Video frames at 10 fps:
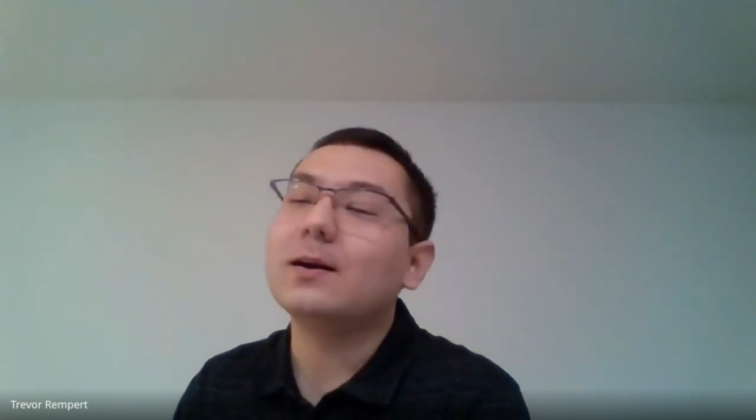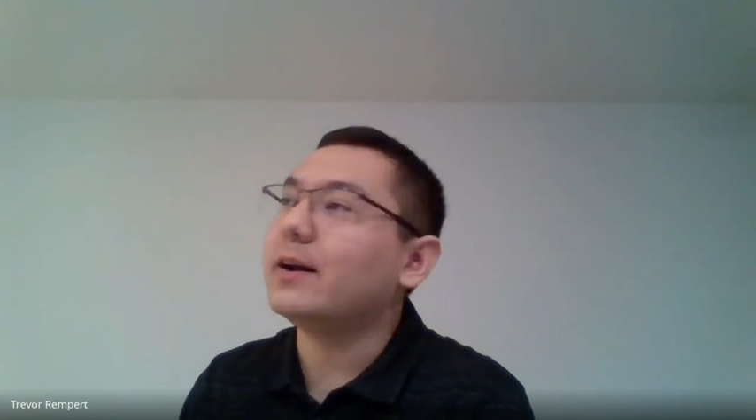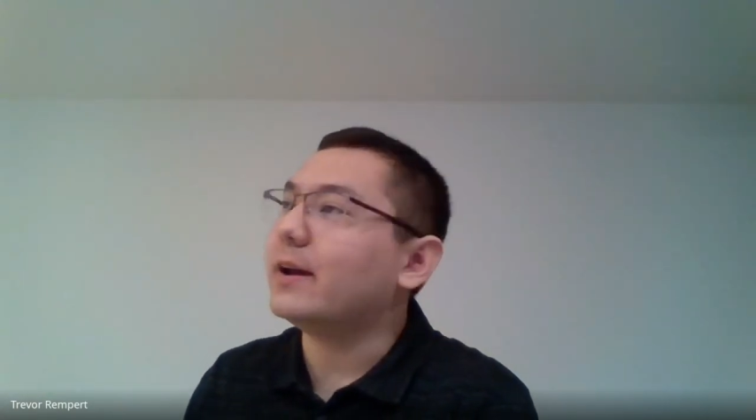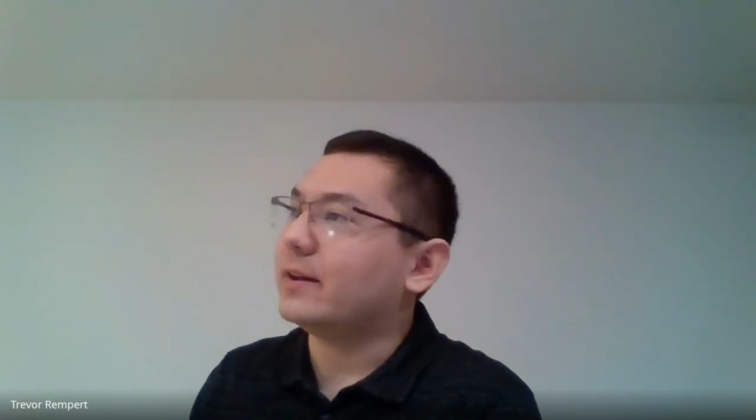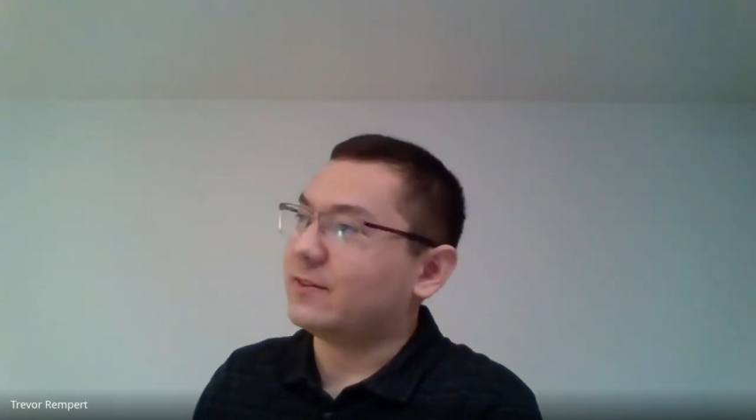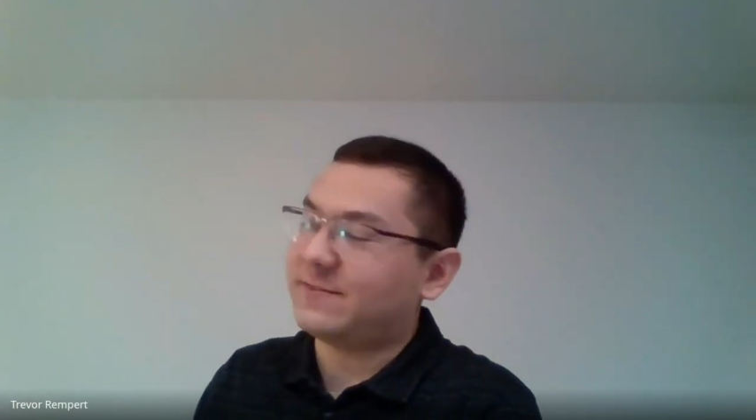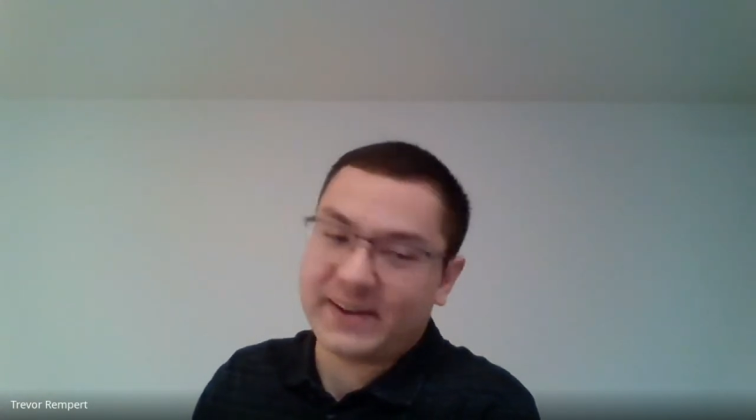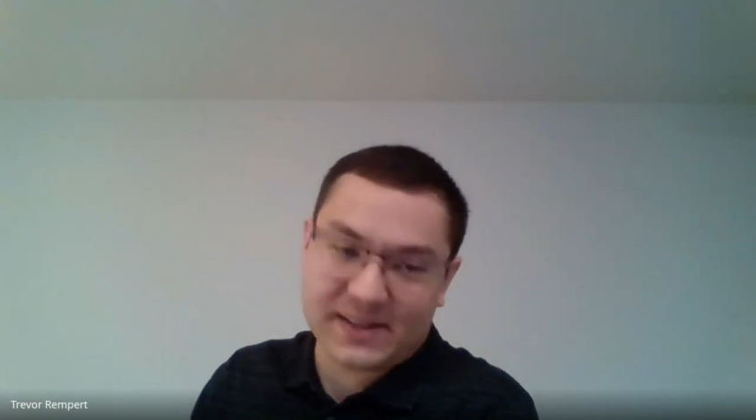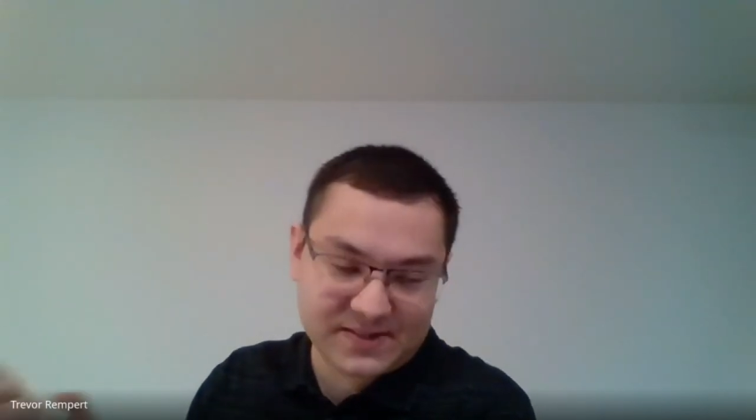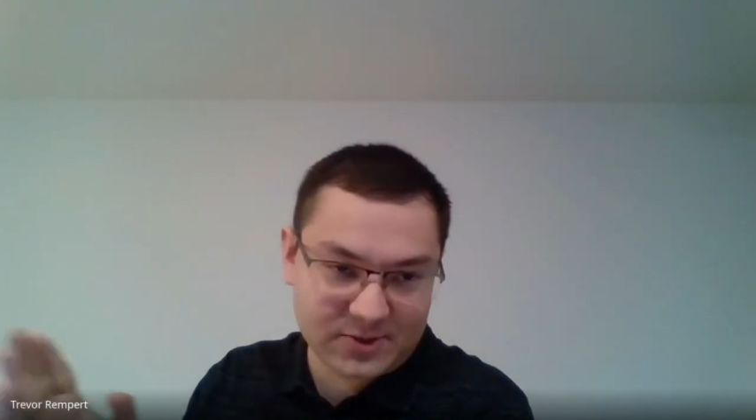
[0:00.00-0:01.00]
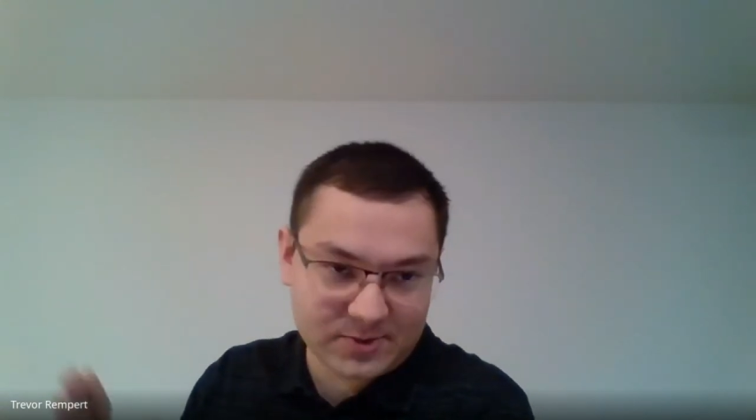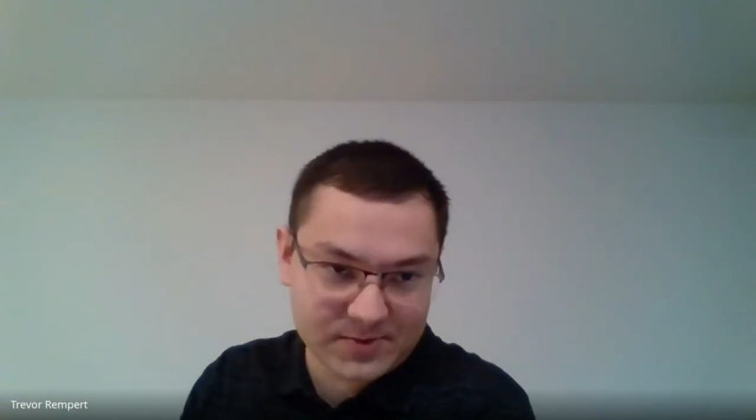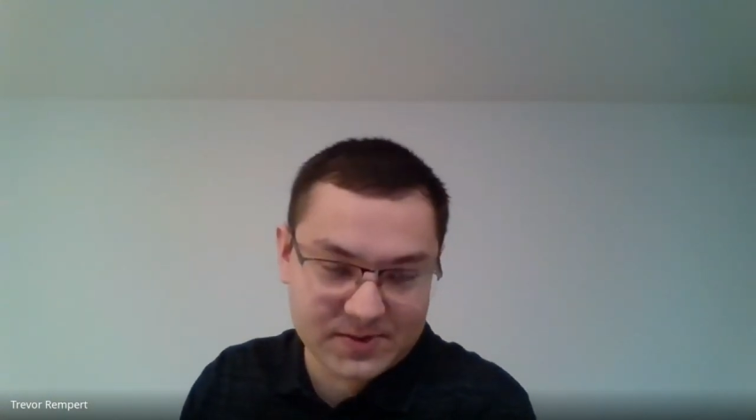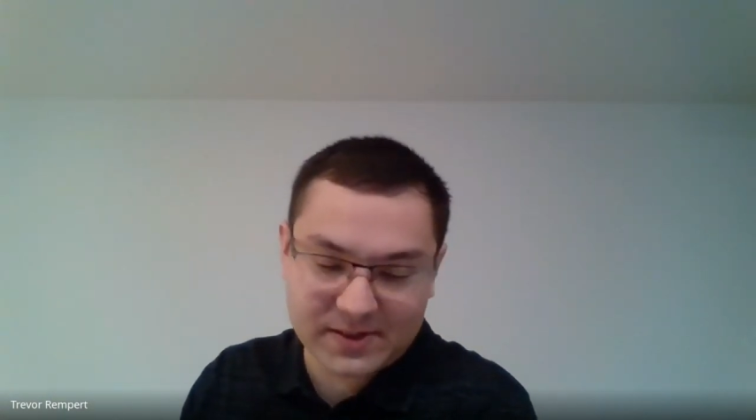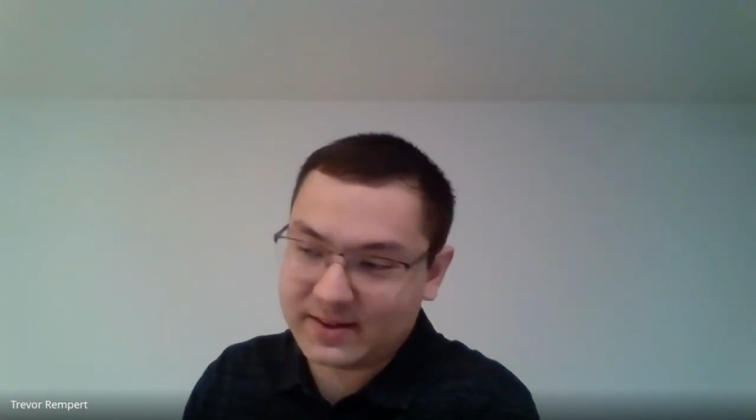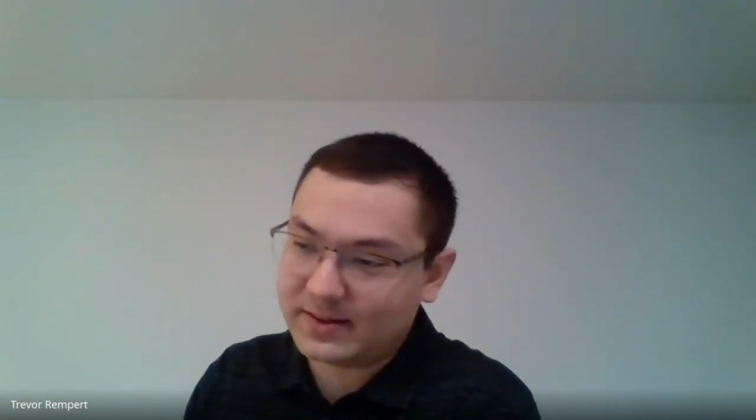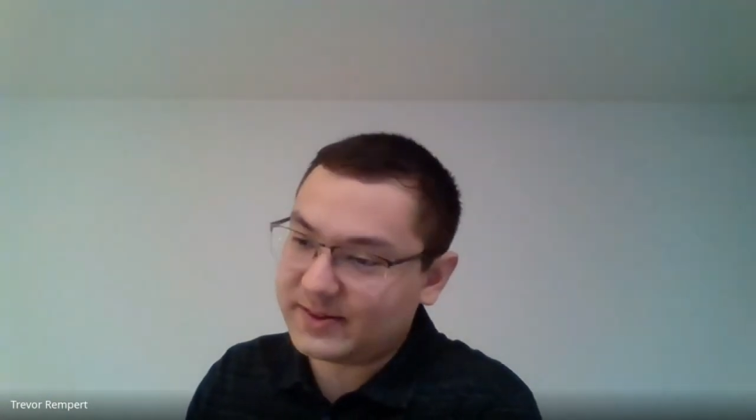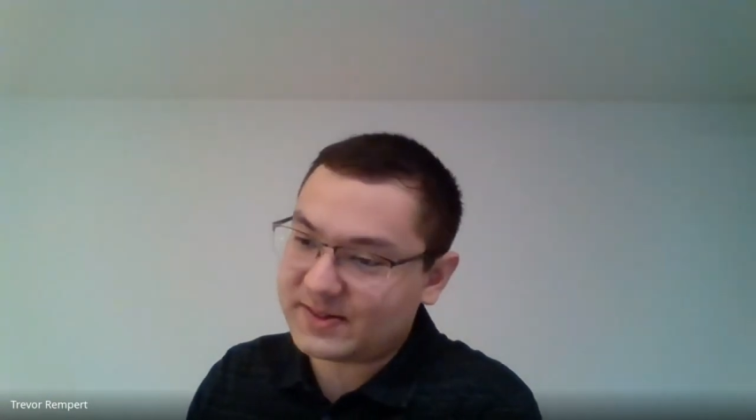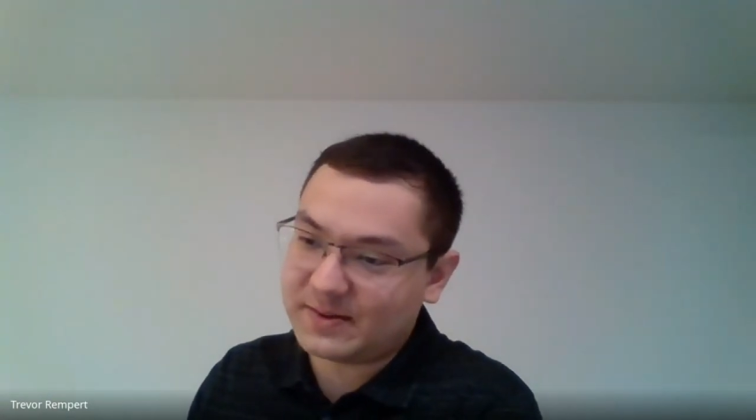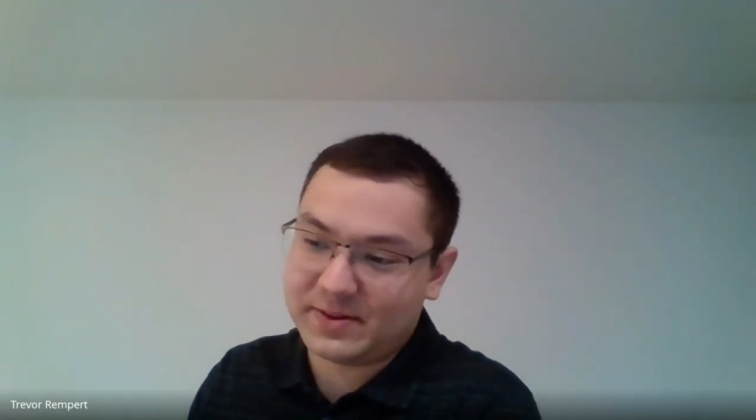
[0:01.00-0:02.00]
And the fossils, at
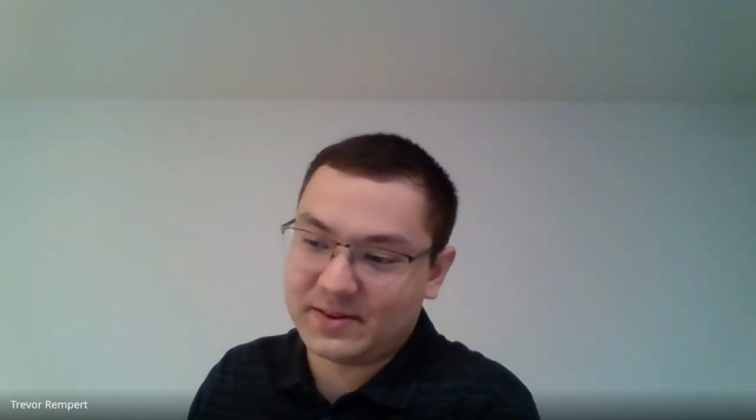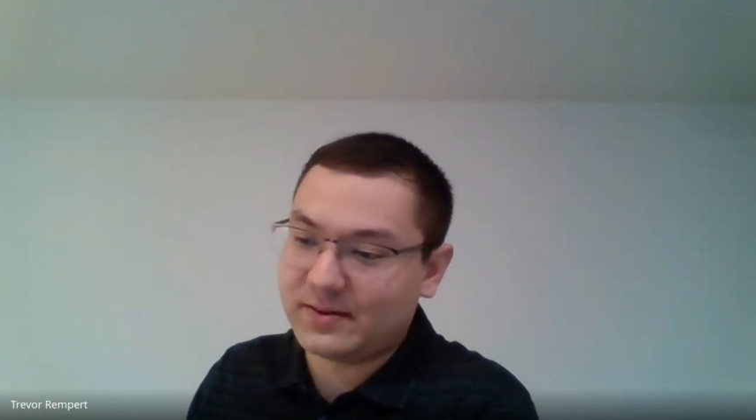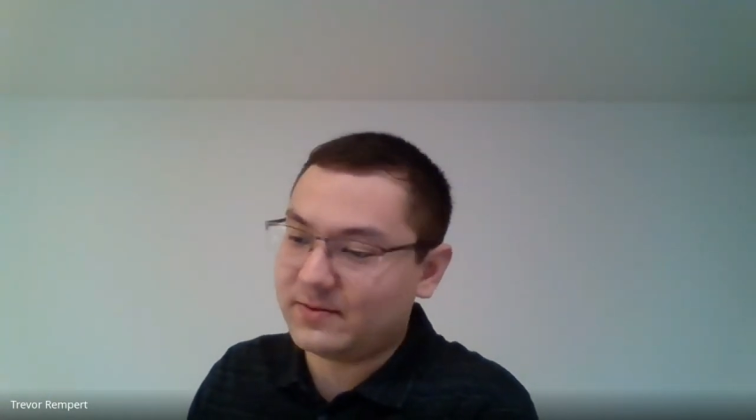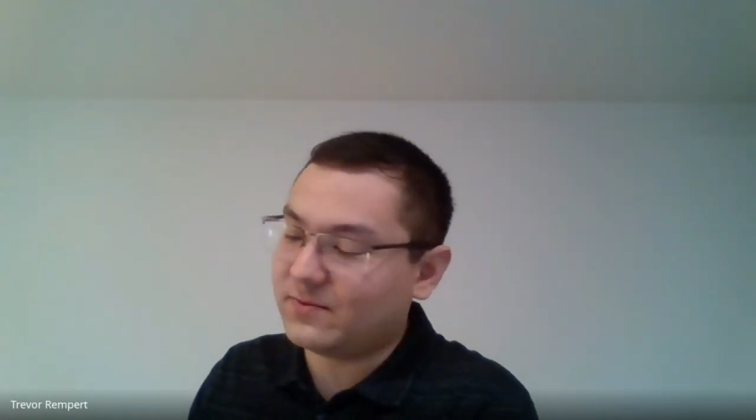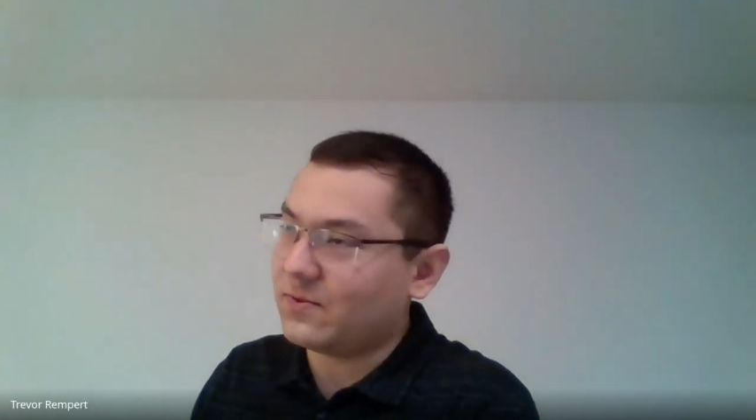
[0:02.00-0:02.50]
least, have been